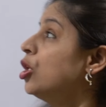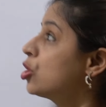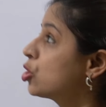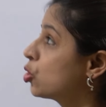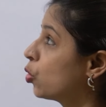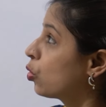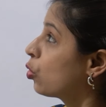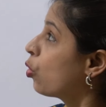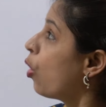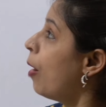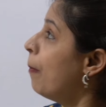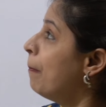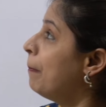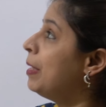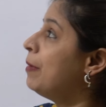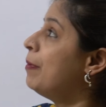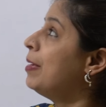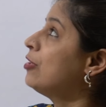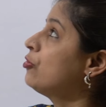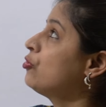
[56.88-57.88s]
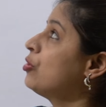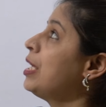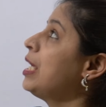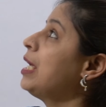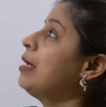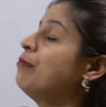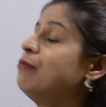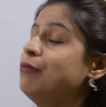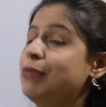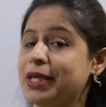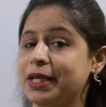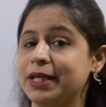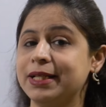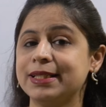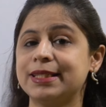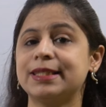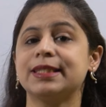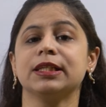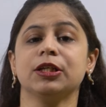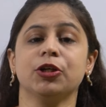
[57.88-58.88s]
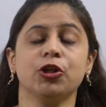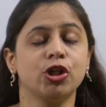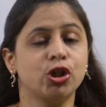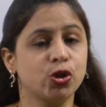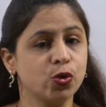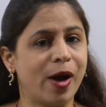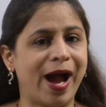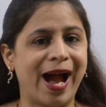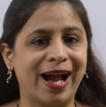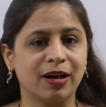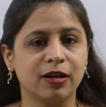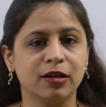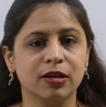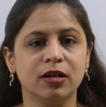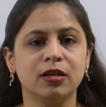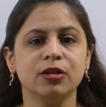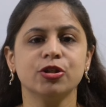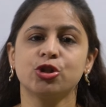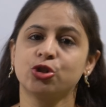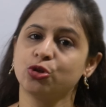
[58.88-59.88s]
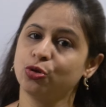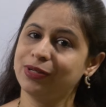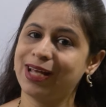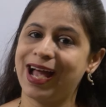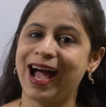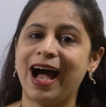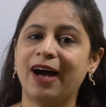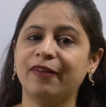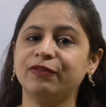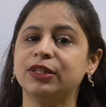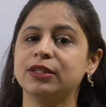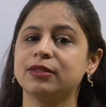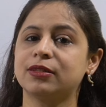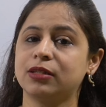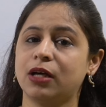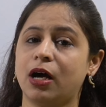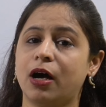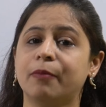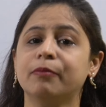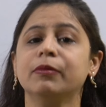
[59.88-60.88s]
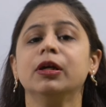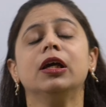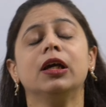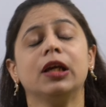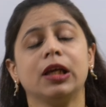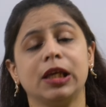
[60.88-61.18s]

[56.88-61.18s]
so complementary means two angles should have the sum